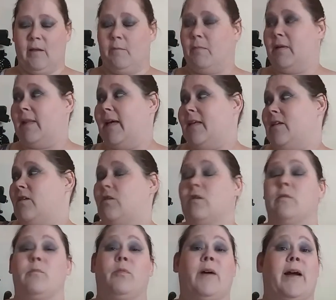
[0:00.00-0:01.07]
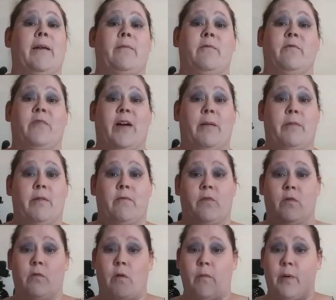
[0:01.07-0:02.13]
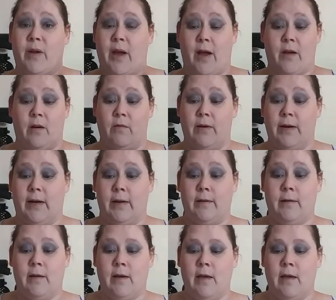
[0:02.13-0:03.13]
But that's too bright and vibrant for what we got going on.